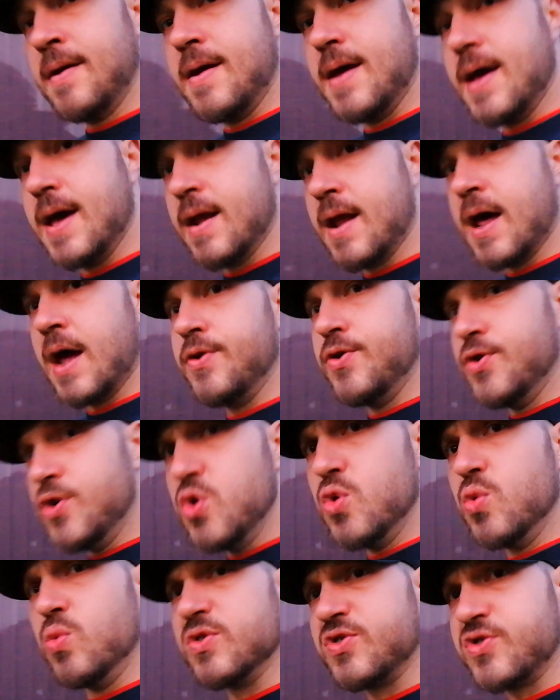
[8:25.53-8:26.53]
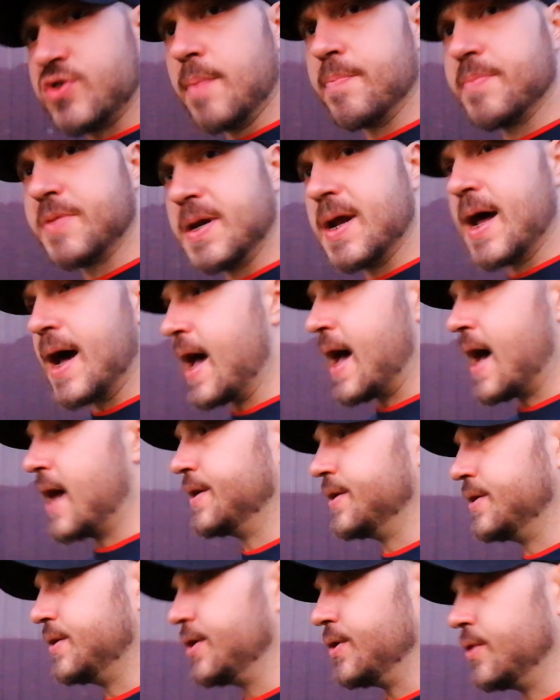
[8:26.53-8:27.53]
And I knew it was something I had
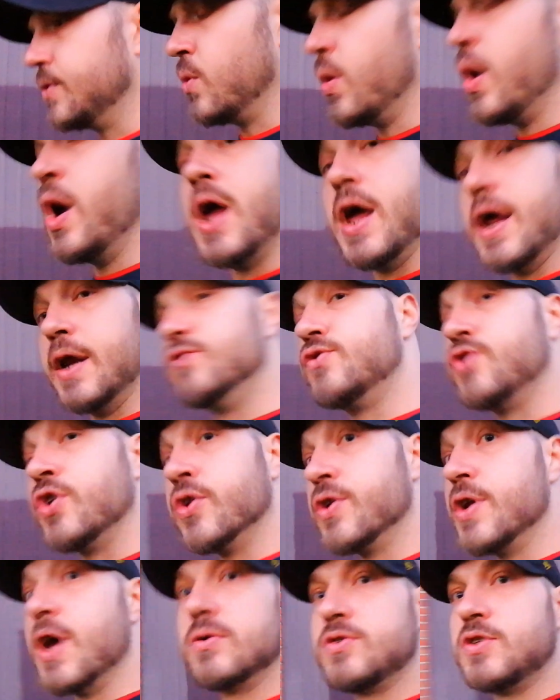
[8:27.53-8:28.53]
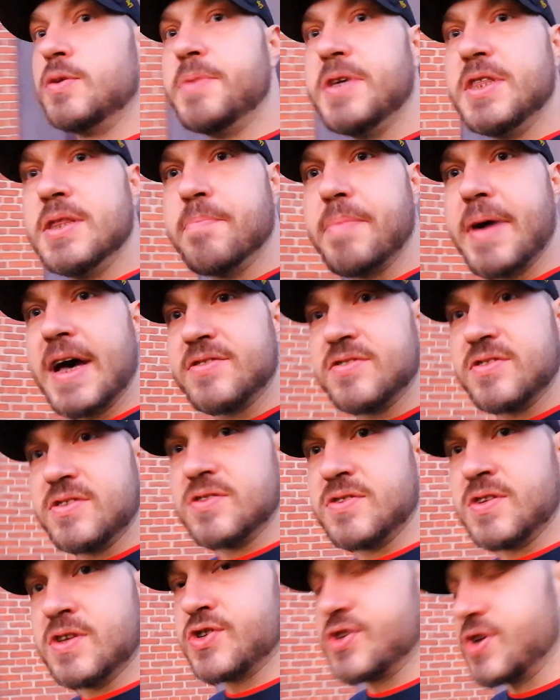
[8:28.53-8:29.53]
to do. And it turned out to be the best
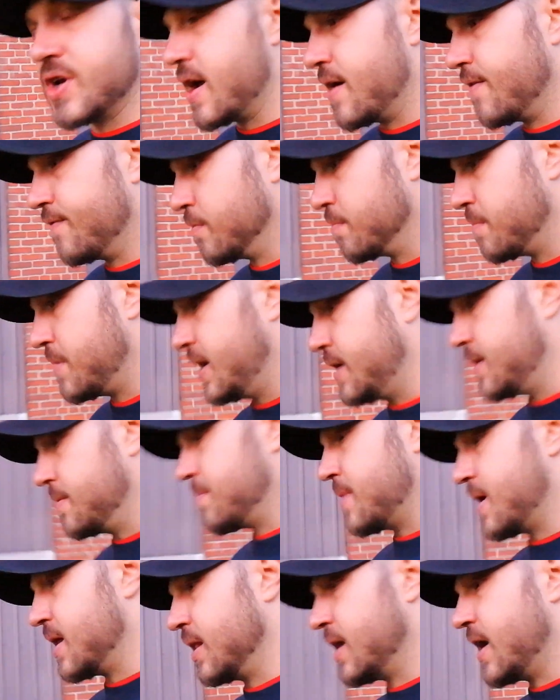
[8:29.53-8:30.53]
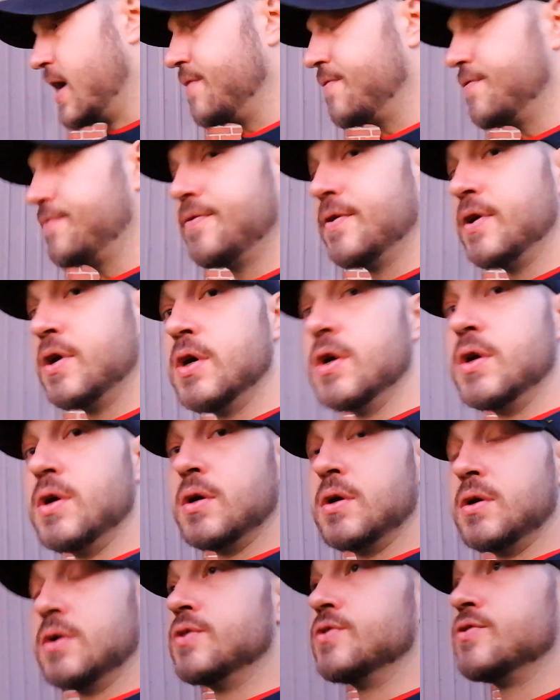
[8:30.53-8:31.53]
decision I ever made in my life.
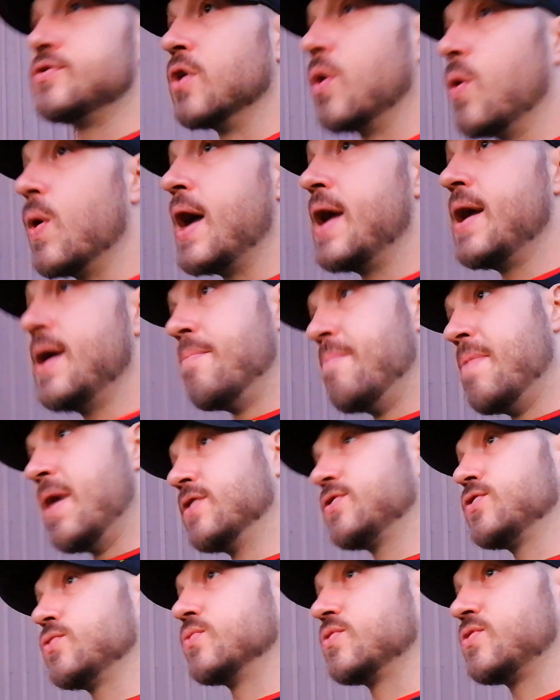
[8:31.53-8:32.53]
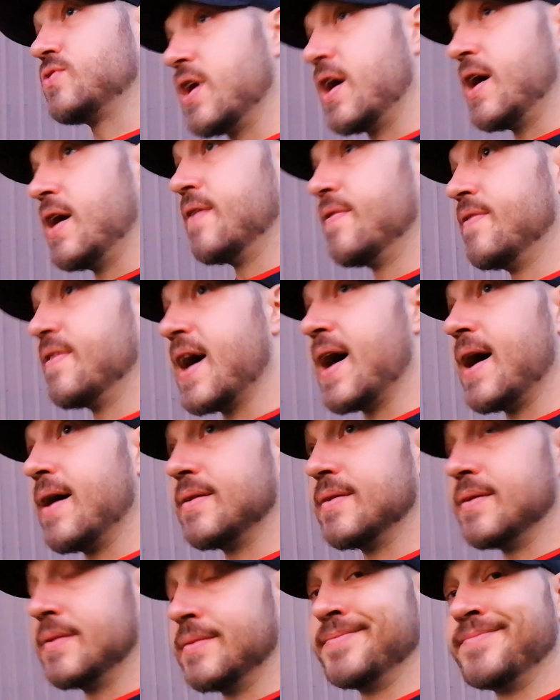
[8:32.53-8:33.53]
So AMS was saying that
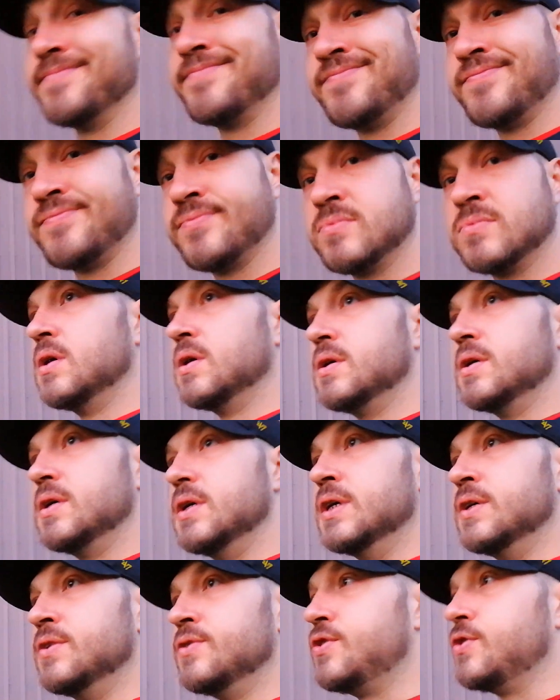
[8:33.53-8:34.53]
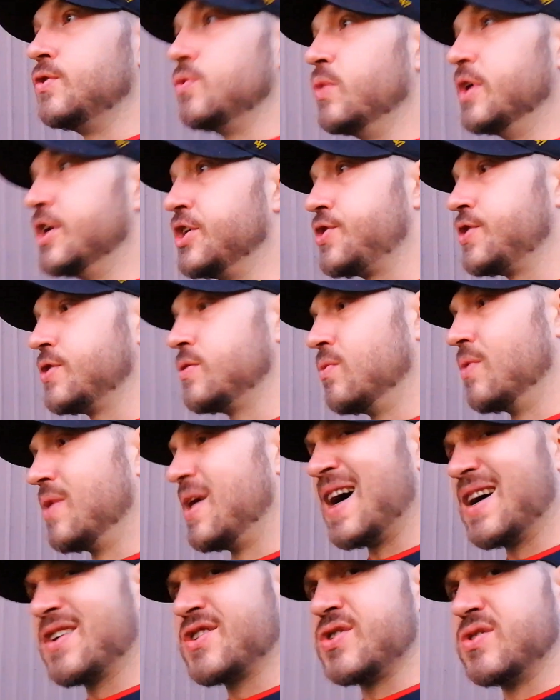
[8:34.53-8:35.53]
intuition will
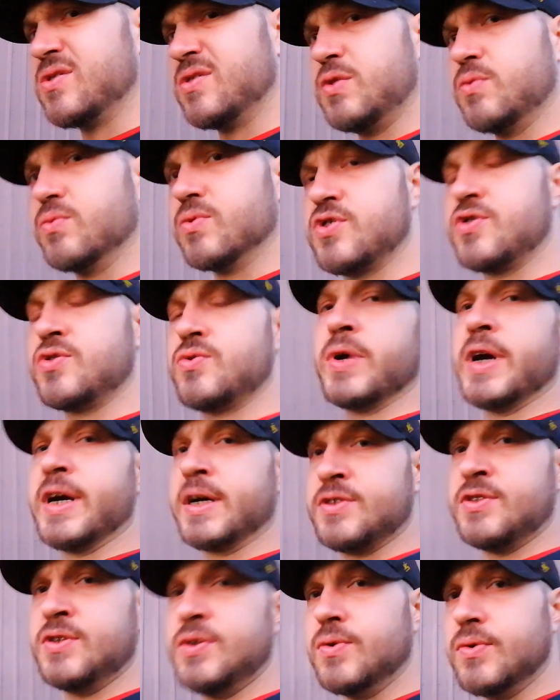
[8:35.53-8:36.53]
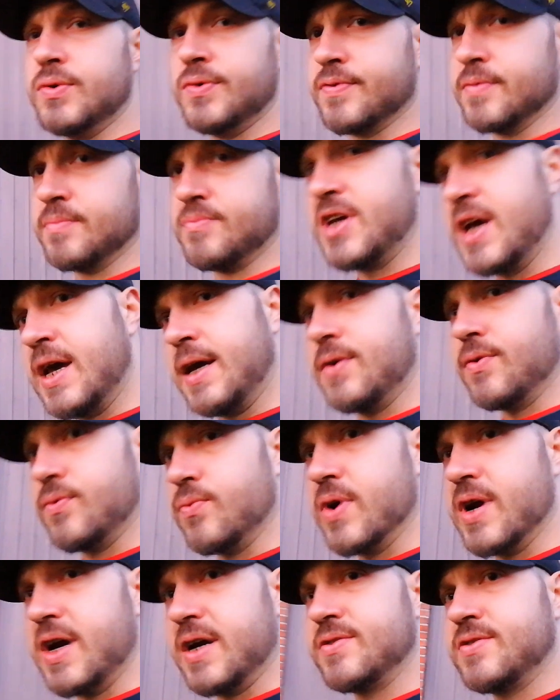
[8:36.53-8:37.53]
actually restrict you from taking
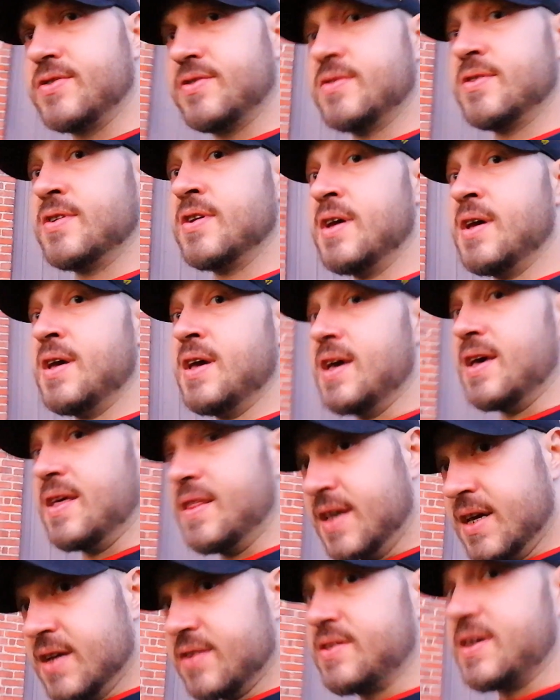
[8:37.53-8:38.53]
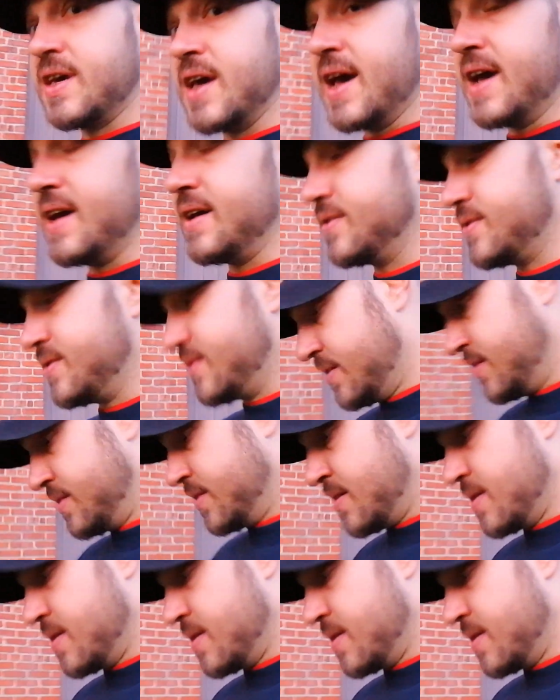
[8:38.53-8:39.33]
risks. In this case,